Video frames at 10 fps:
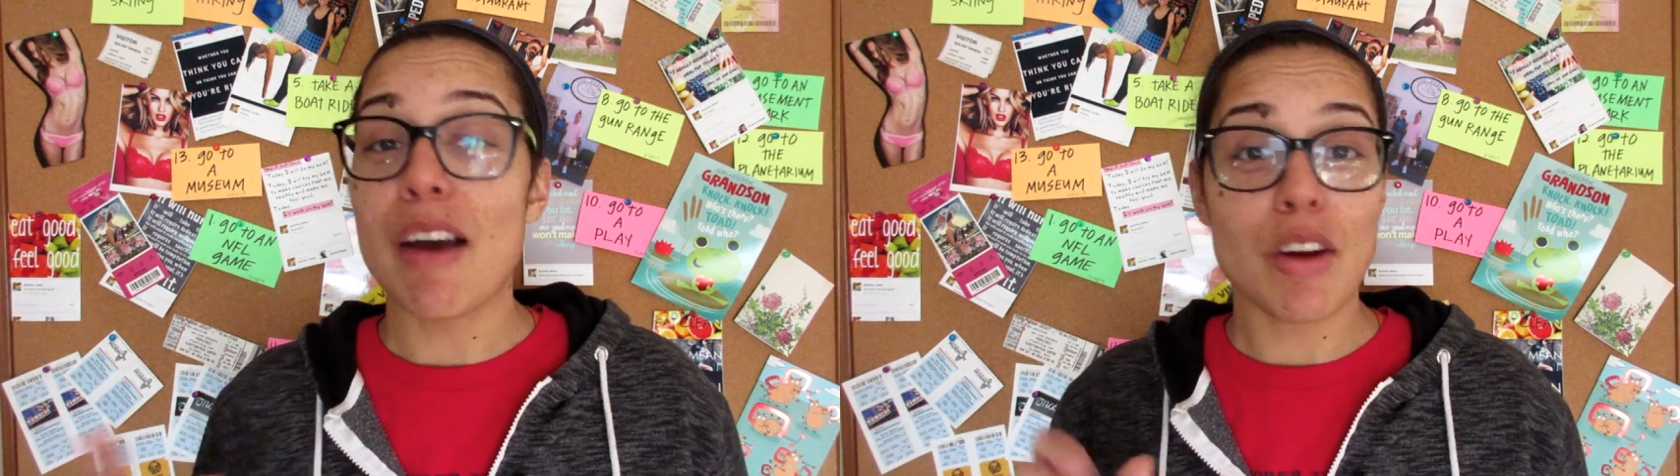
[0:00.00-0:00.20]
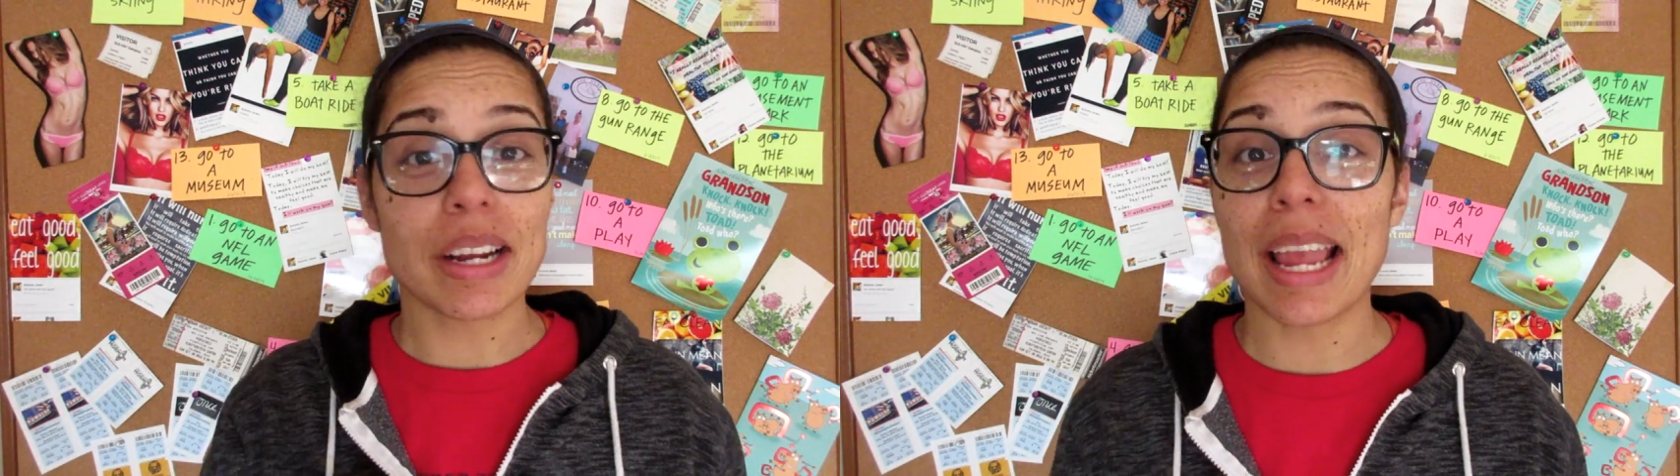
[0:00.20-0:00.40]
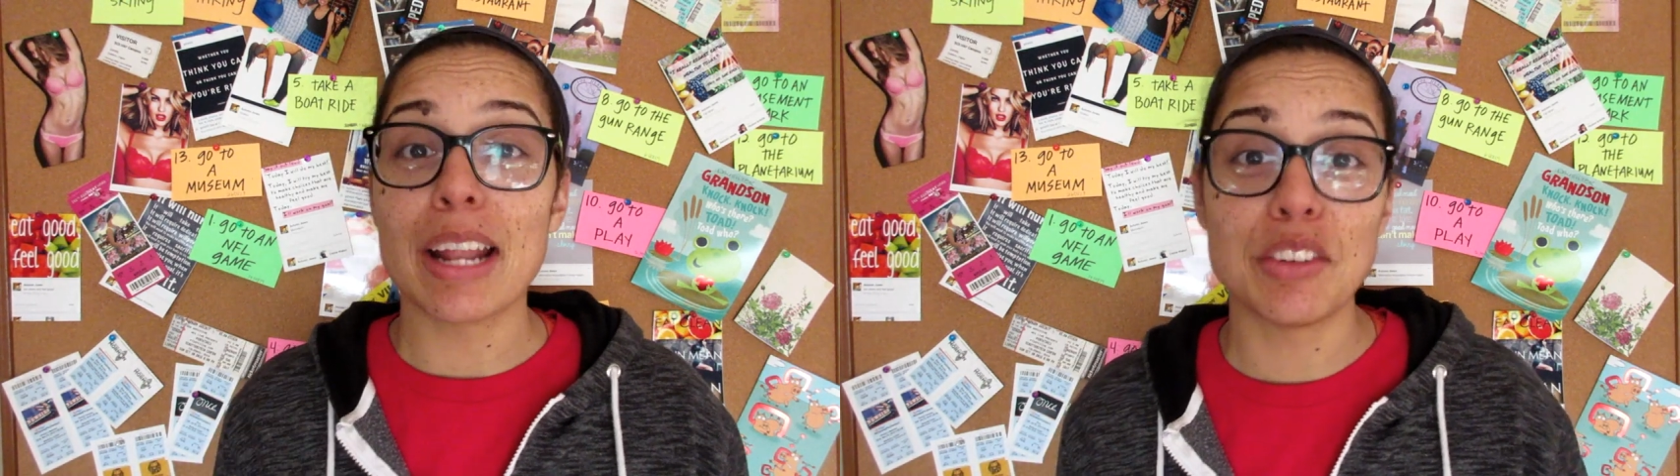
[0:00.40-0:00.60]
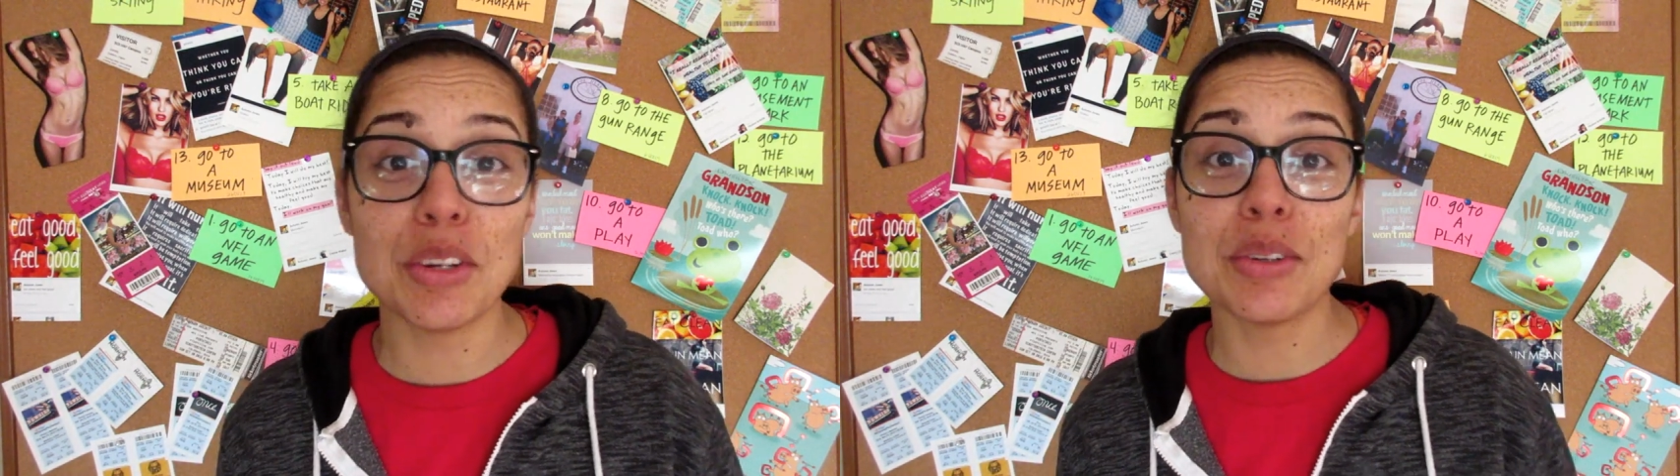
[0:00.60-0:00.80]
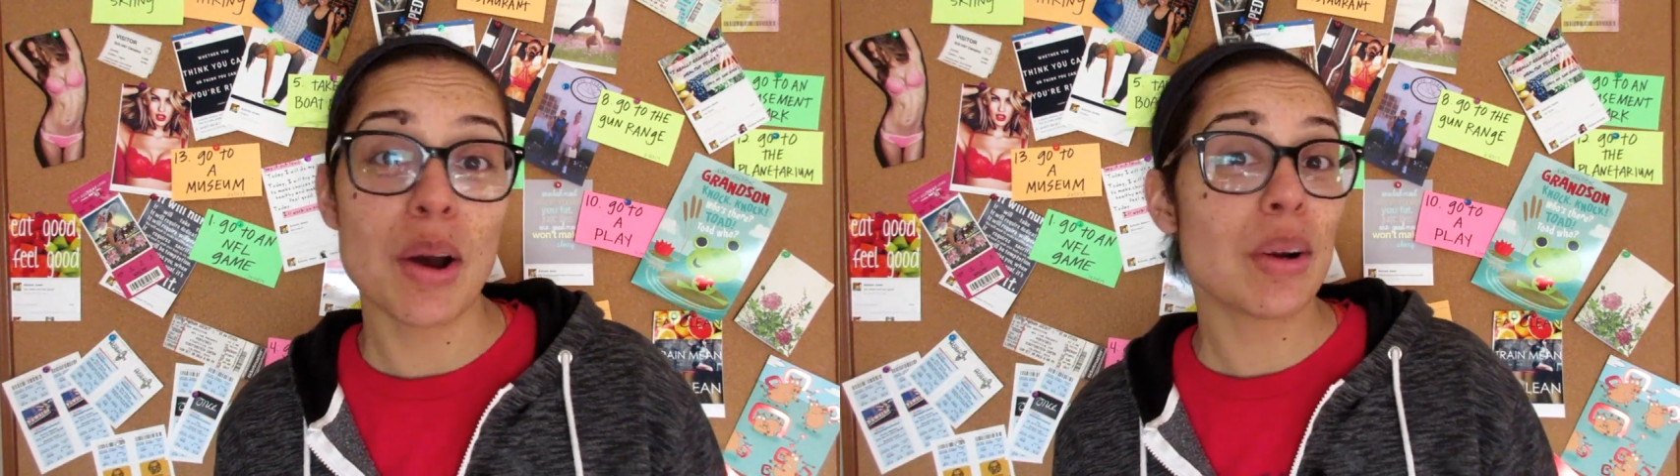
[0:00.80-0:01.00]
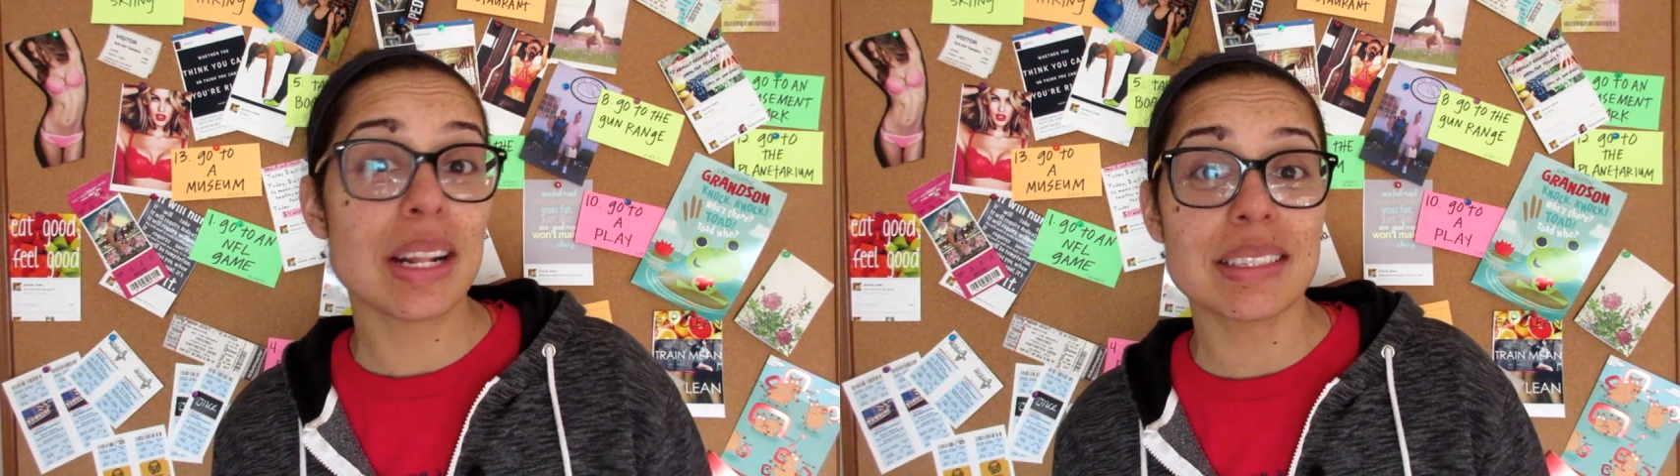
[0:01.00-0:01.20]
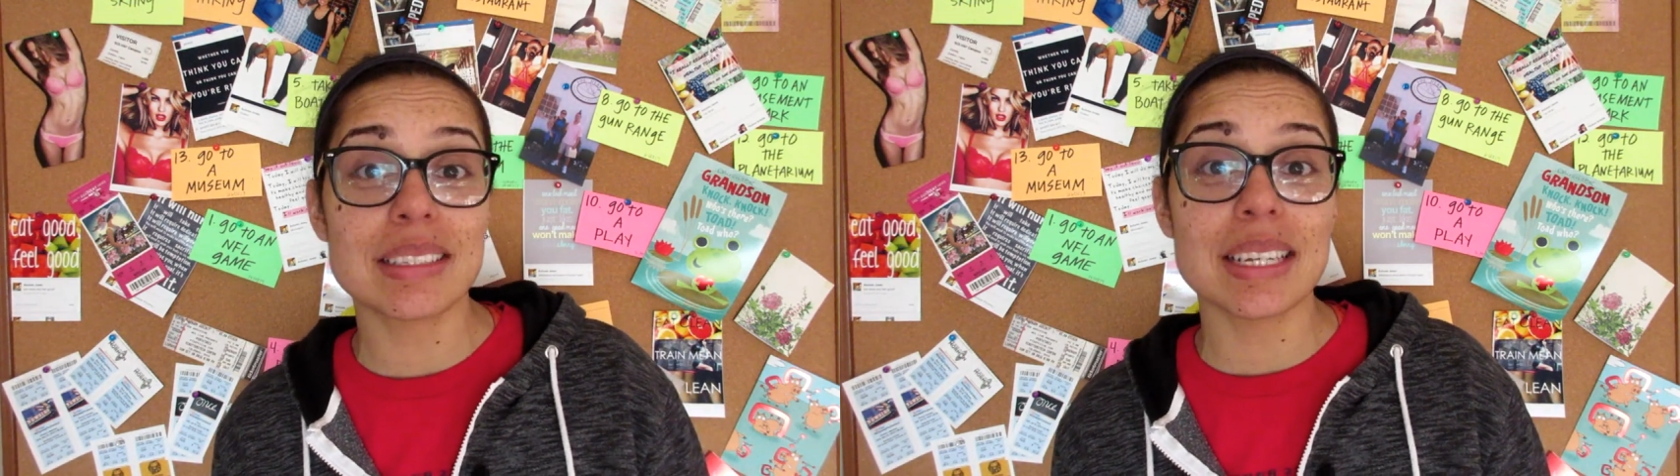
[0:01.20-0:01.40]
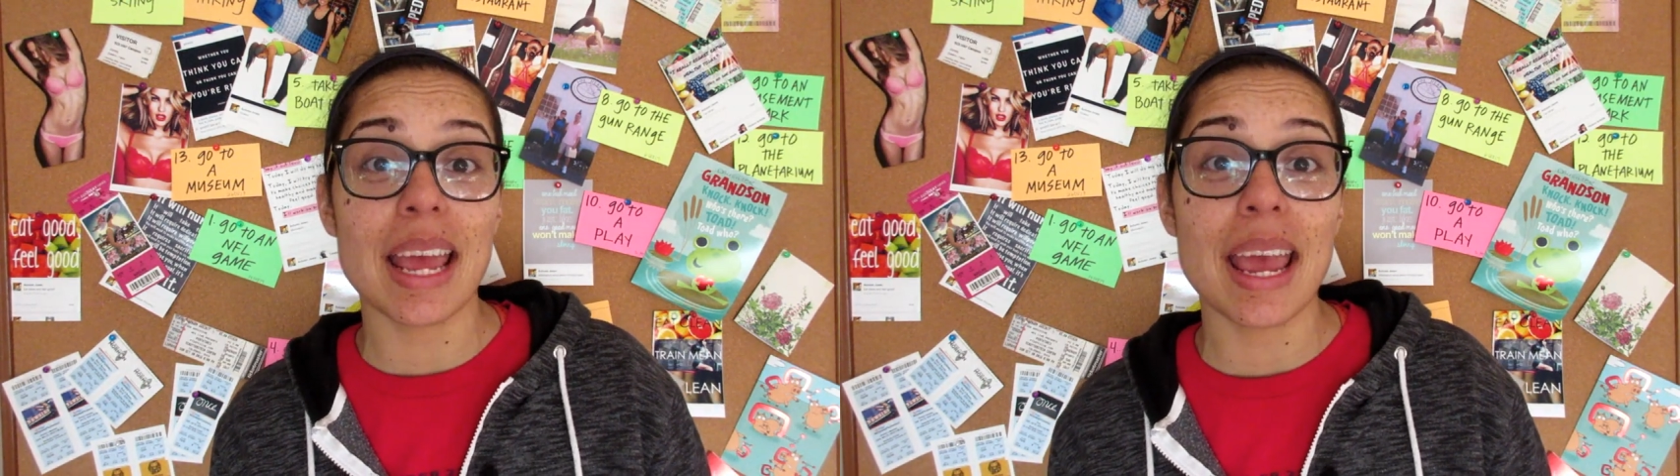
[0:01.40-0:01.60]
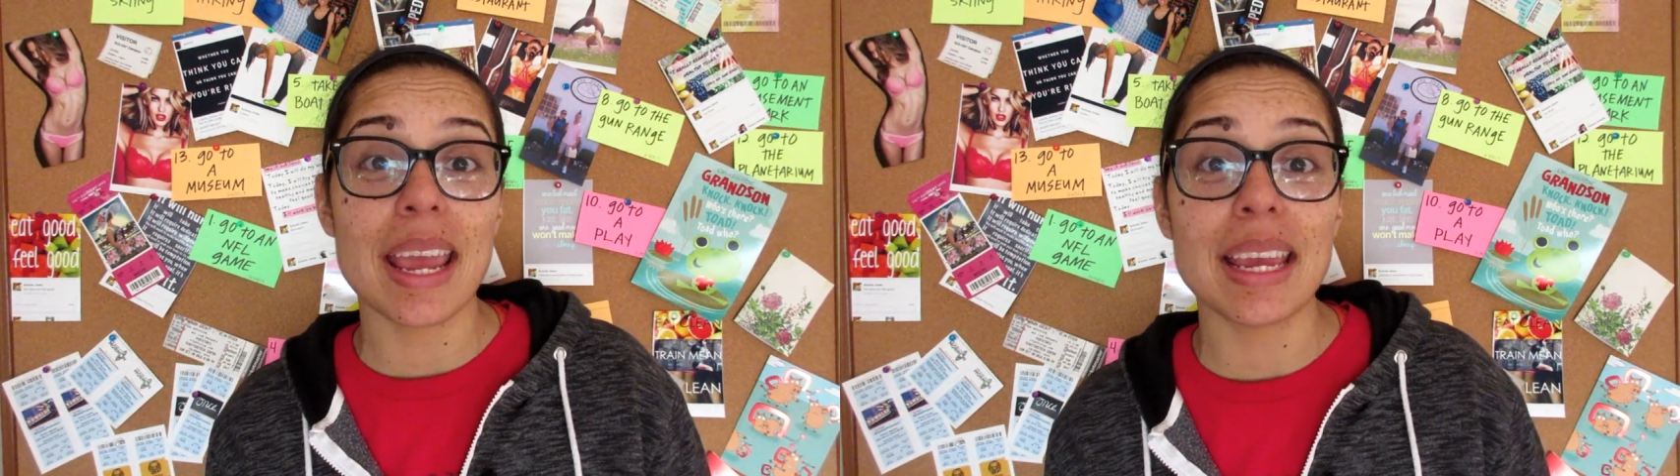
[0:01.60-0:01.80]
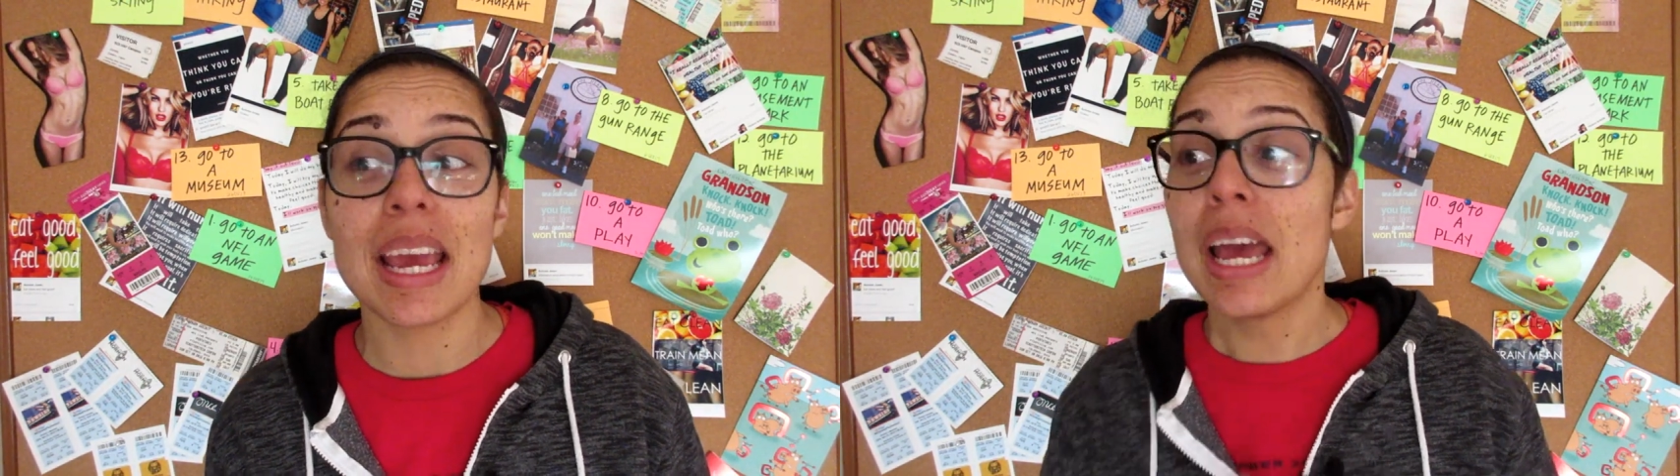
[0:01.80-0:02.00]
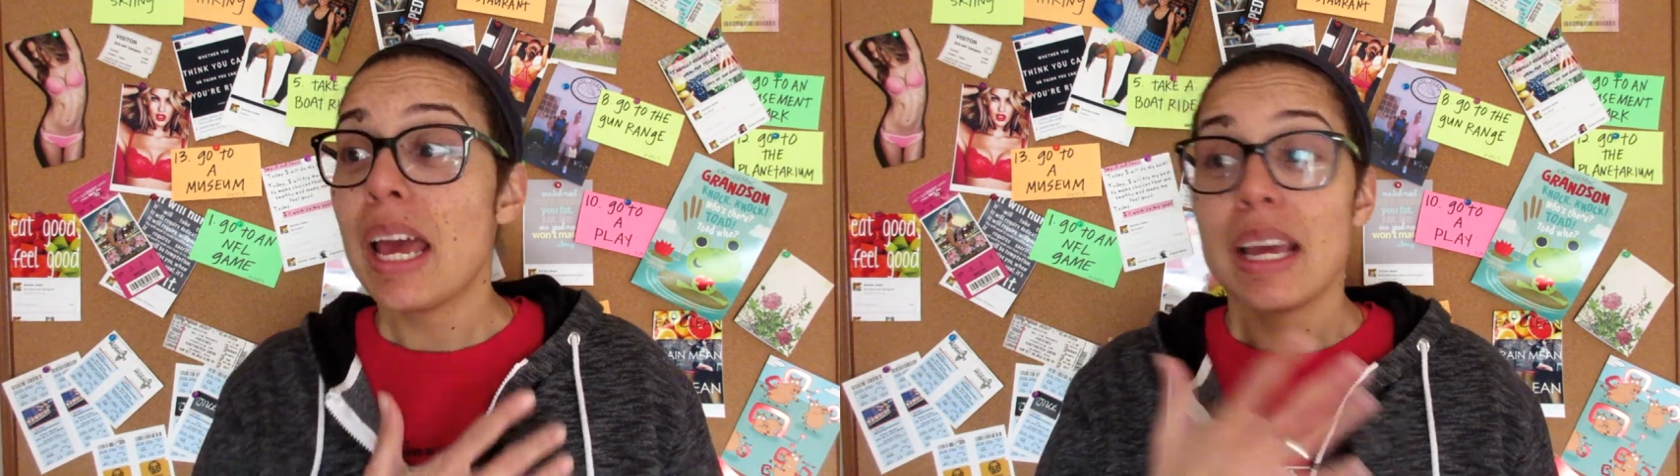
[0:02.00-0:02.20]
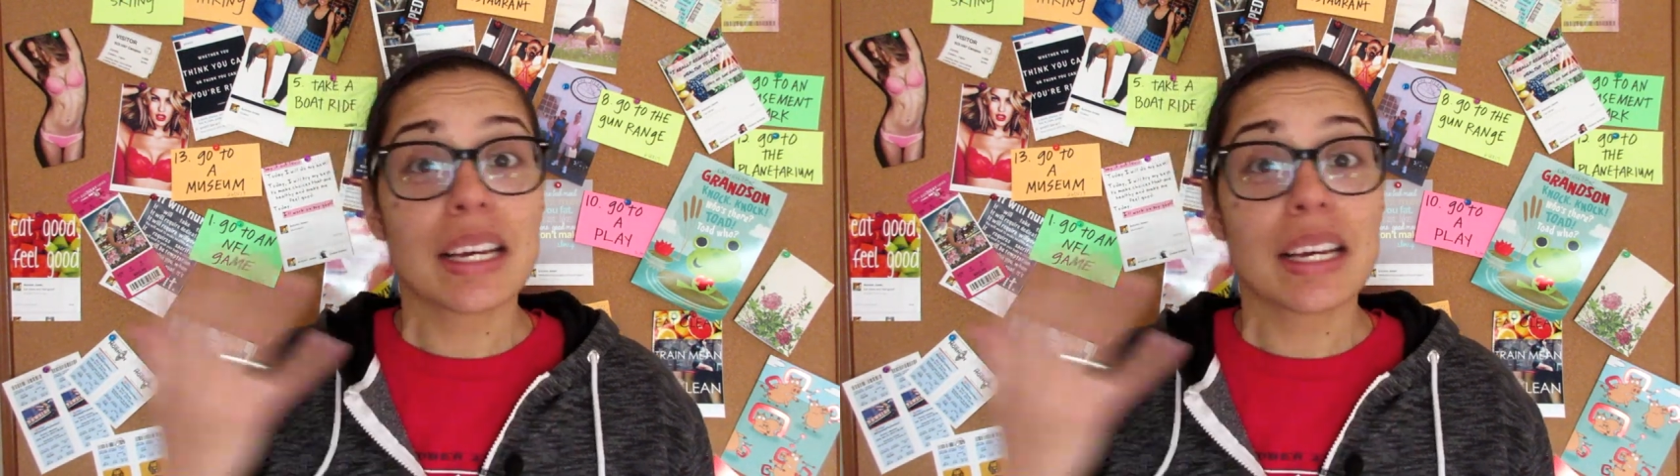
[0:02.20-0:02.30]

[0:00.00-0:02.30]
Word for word: I've already had 2 donuts today.